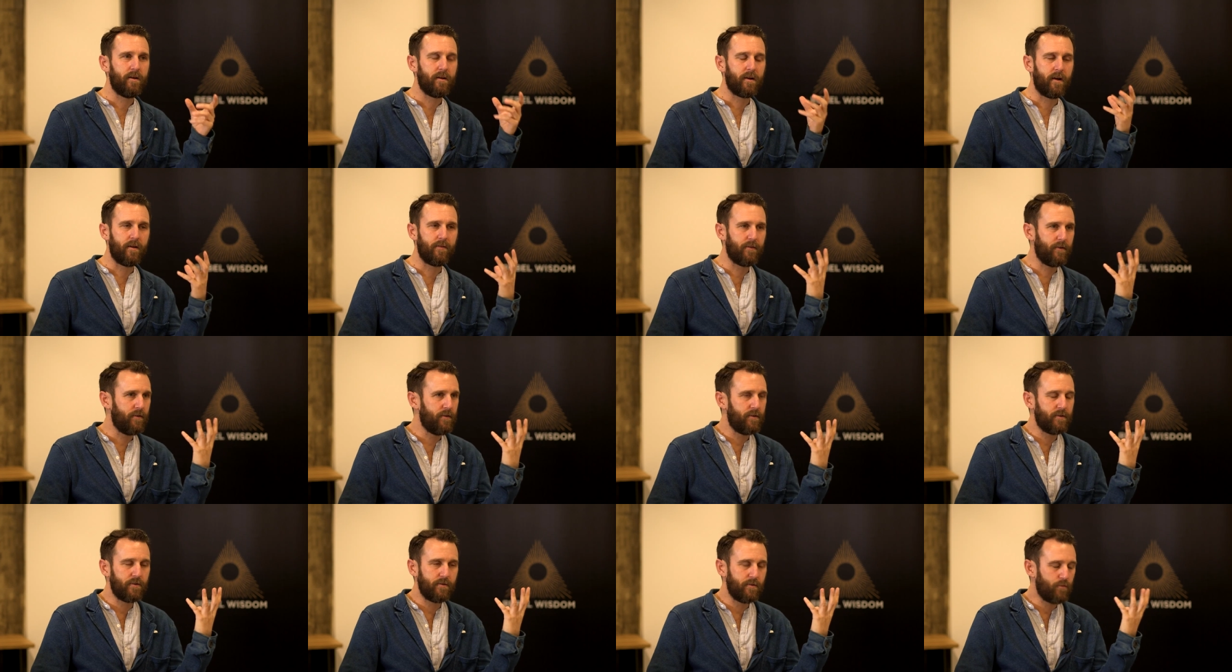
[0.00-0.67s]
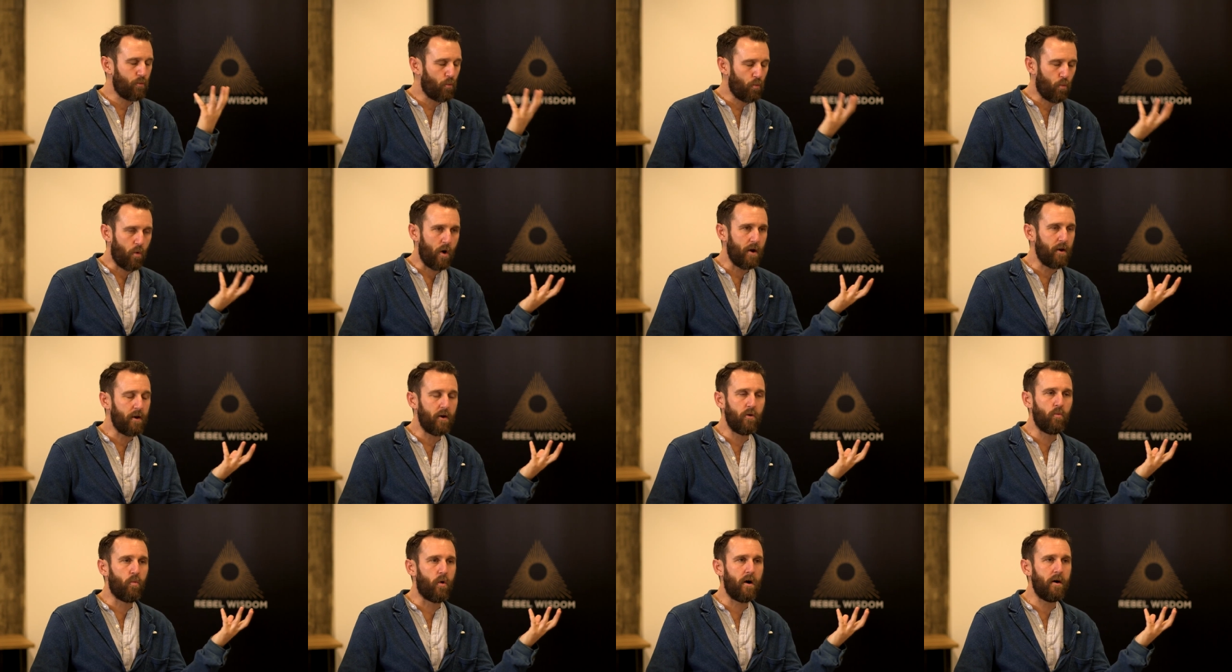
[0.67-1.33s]
like
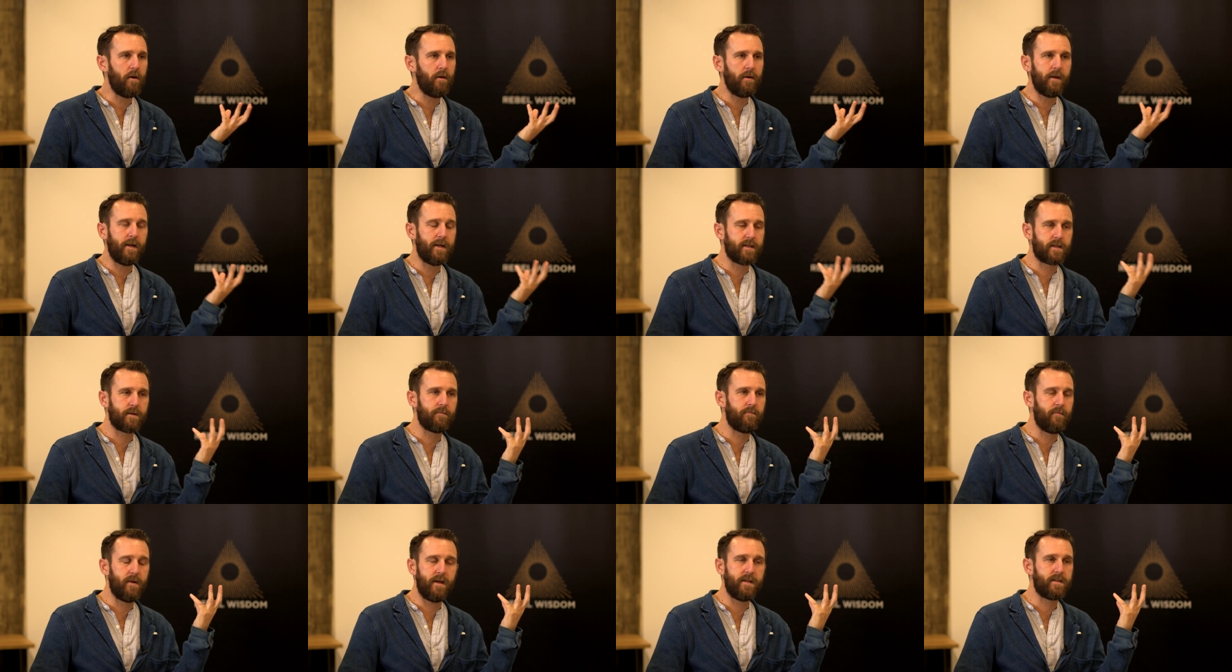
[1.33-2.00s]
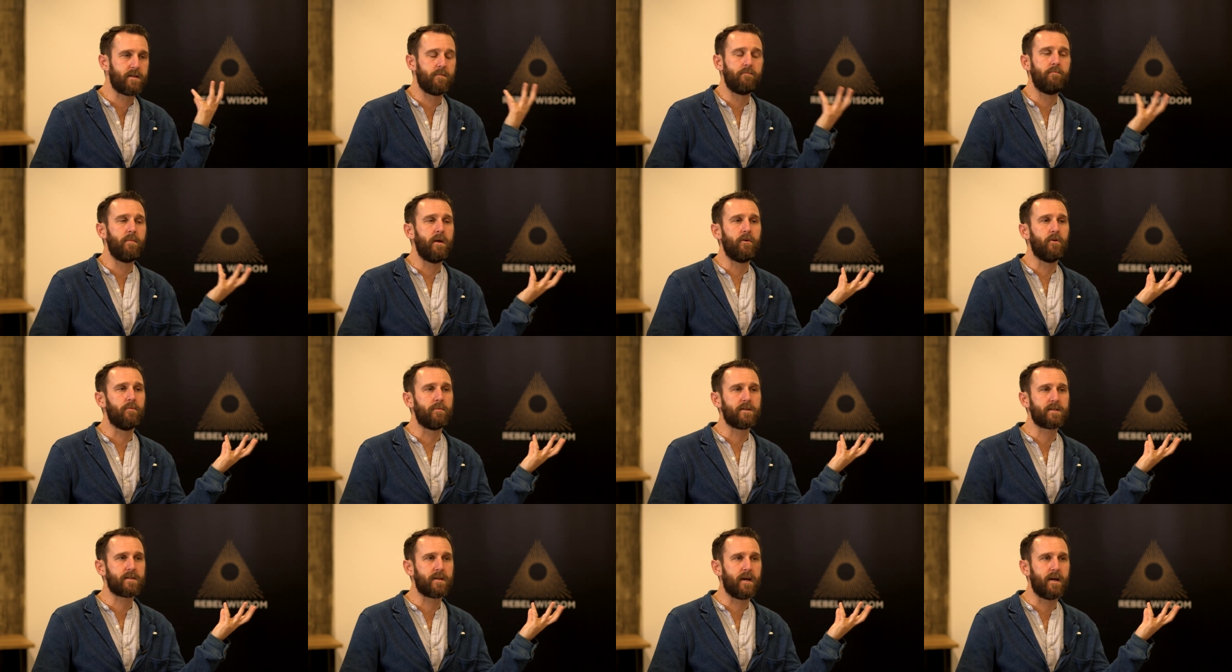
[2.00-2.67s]
101 is, a, is admit your
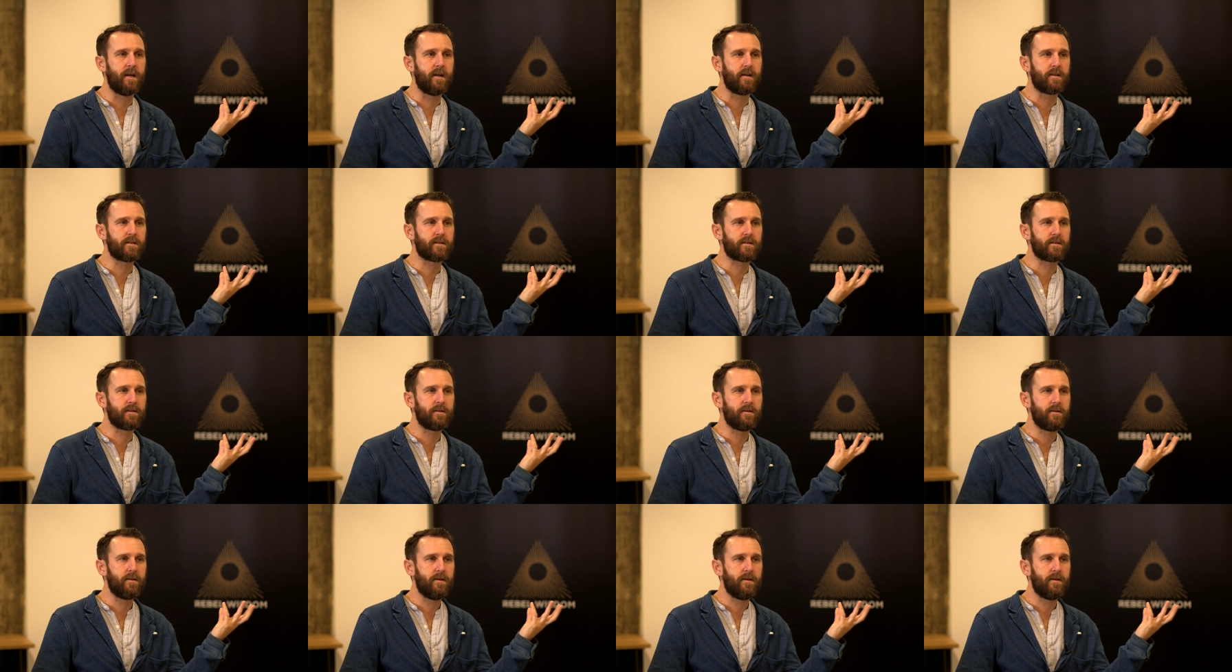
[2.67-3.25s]
mistakes.